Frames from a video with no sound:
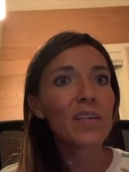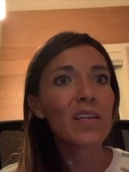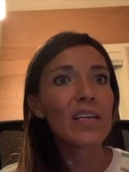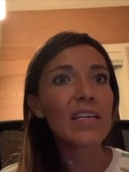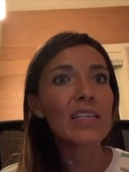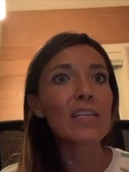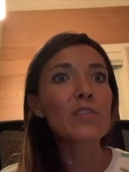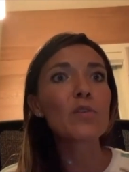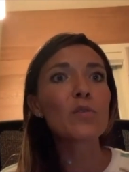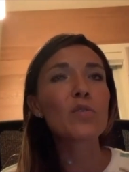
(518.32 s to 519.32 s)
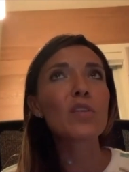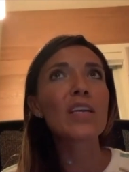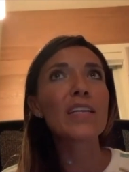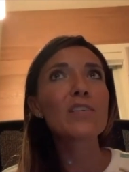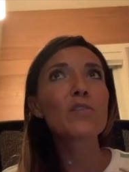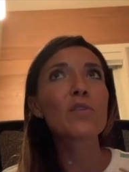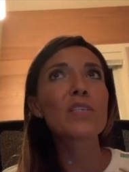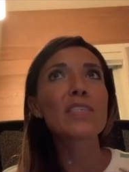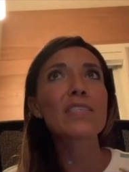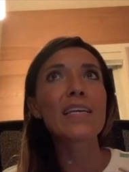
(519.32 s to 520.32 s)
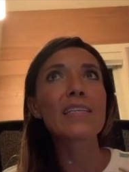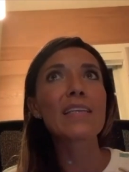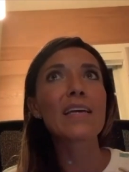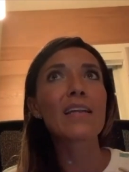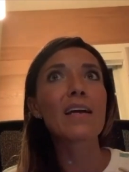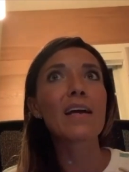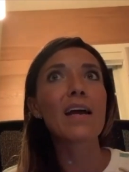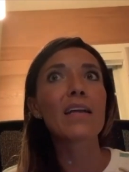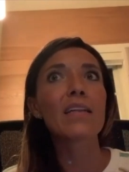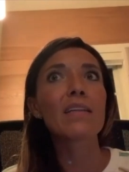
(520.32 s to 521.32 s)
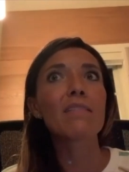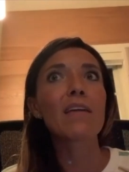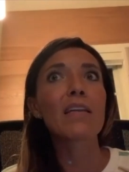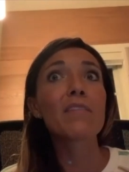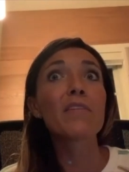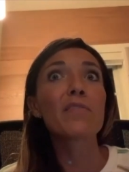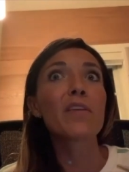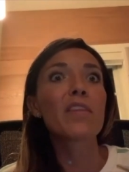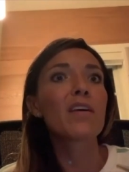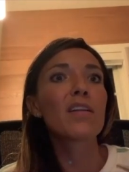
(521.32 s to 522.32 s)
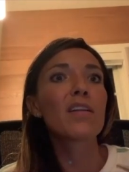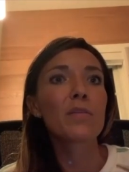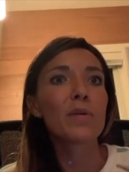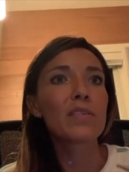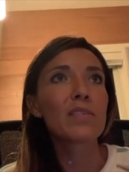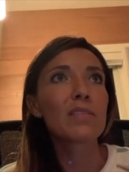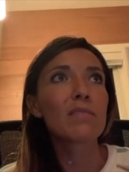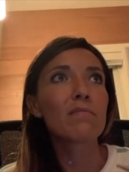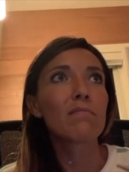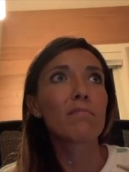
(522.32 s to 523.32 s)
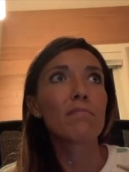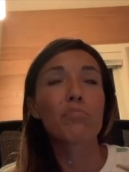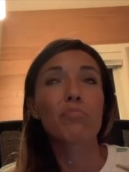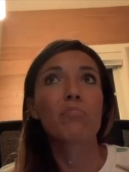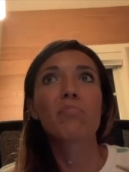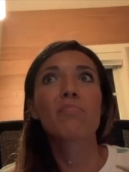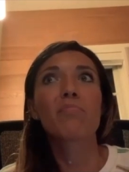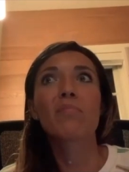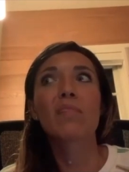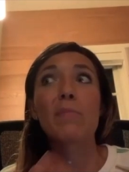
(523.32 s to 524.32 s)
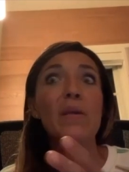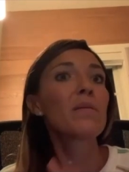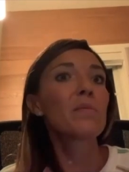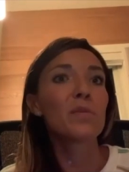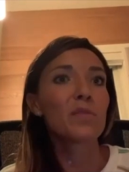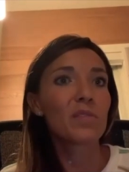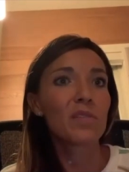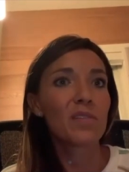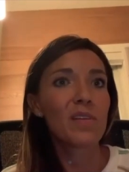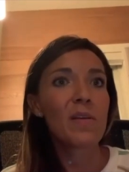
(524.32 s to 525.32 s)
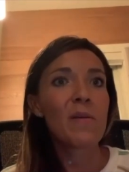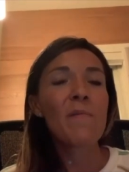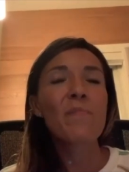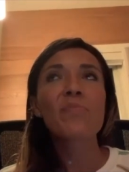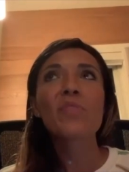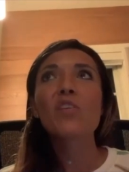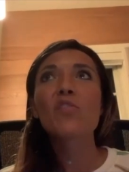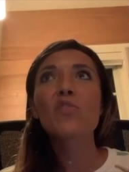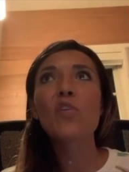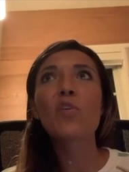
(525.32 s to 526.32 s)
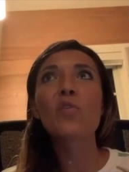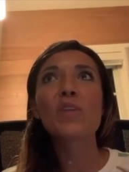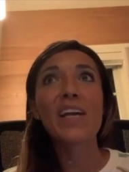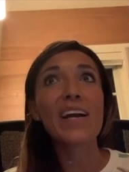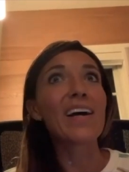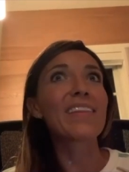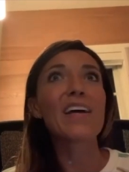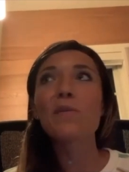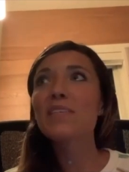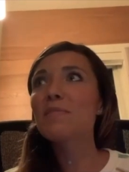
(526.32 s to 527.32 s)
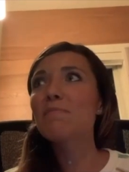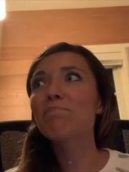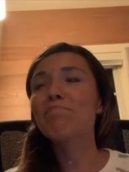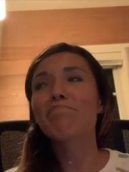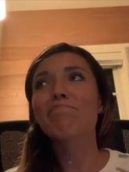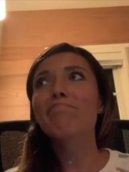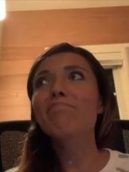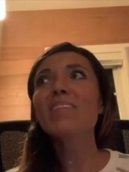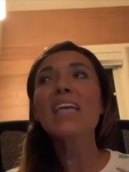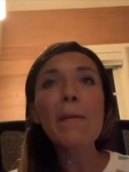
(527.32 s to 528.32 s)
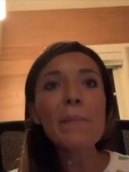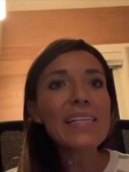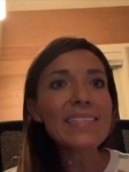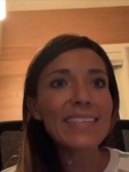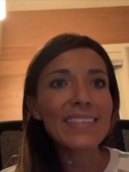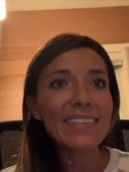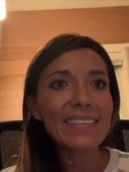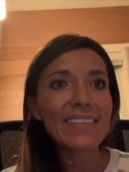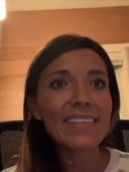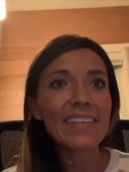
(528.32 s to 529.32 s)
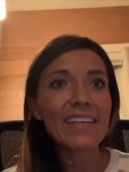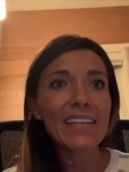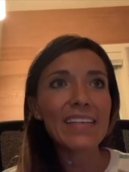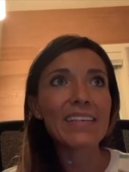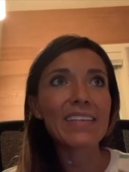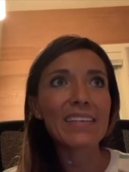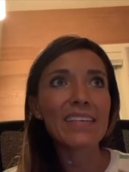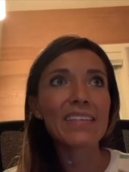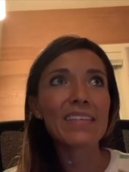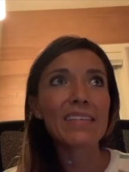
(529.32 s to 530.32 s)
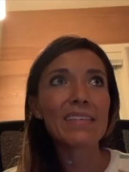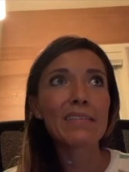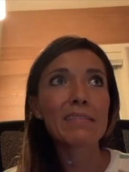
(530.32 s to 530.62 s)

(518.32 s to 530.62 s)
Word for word: it, it took getting to this state that I I never even thought it was available. So yeah, that was amazing, and and